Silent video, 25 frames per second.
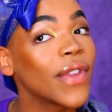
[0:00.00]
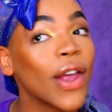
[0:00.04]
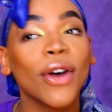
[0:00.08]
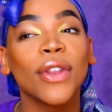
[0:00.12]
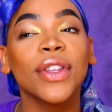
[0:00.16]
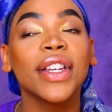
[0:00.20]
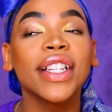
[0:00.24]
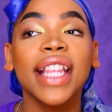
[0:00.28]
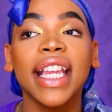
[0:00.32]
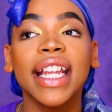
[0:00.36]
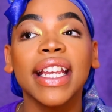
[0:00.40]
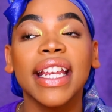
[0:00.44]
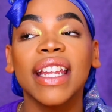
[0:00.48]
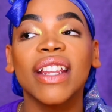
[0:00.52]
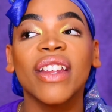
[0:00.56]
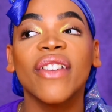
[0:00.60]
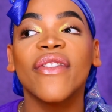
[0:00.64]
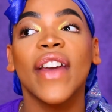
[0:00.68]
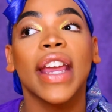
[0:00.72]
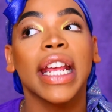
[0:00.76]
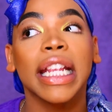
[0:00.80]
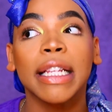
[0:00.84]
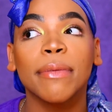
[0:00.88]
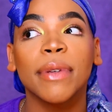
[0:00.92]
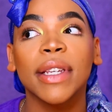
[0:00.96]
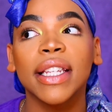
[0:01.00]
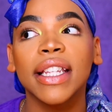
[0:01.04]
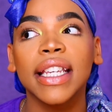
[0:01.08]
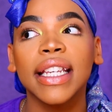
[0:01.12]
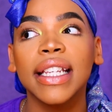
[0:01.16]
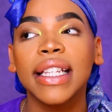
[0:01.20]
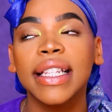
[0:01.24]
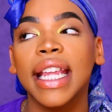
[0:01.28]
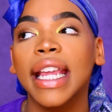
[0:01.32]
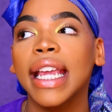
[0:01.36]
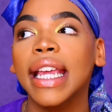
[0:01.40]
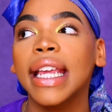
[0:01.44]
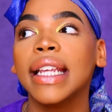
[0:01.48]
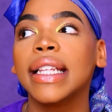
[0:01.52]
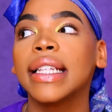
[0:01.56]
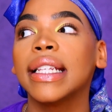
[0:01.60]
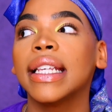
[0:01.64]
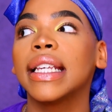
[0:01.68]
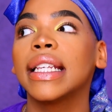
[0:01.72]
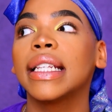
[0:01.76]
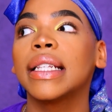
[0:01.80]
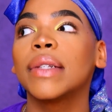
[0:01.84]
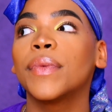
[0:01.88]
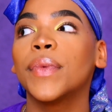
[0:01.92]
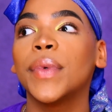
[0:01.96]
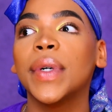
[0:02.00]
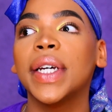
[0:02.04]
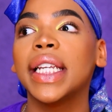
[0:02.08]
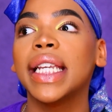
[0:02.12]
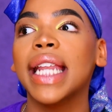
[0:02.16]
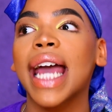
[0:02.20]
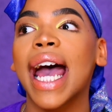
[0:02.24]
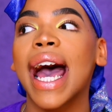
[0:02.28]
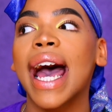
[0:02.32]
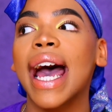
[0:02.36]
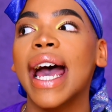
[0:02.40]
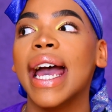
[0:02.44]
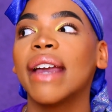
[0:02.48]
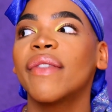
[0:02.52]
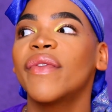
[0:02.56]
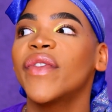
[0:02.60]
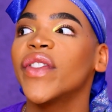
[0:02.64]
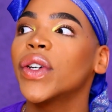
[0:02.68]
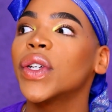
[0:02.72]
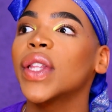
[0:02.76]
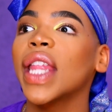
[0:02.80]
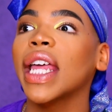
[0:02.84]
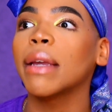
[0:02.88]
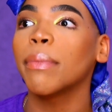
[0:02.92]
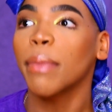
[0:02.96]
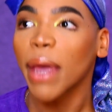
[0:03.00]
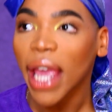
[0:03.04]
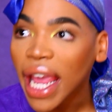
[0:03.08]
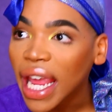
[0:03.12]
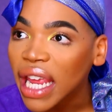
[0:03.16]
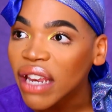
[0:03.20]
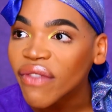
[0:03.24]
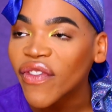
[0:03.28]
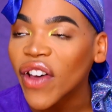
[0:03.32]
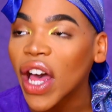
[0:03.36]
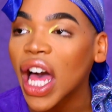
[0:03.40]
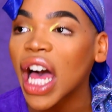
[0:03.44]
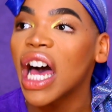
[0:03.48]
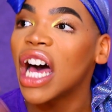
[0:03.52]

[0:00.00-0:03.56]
The only thing that affects me these days is when I feel like pain for